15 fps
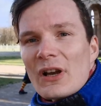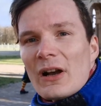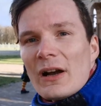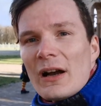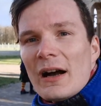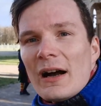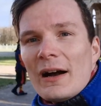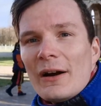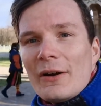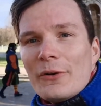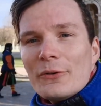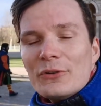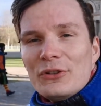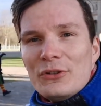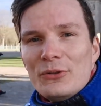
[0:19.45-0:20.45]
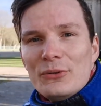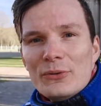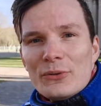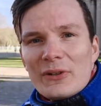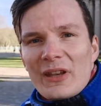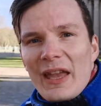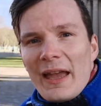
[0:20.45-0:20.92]
how
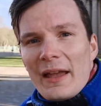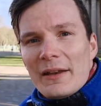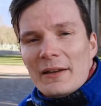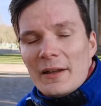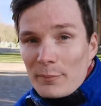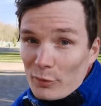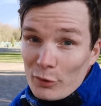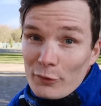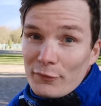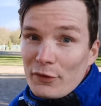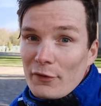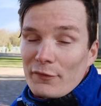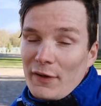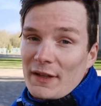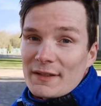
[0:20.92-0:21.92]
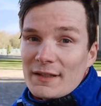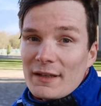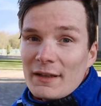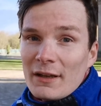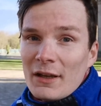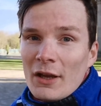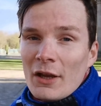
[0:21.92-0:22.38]
you can improve your
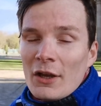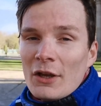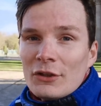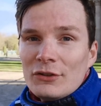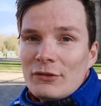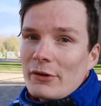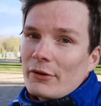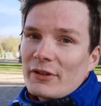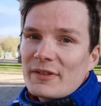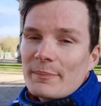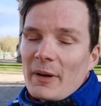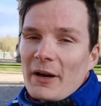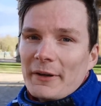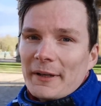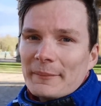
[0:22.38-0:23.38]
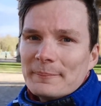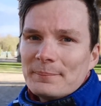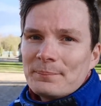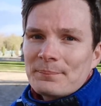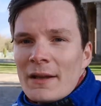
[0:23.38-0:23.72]
fencing during sparring.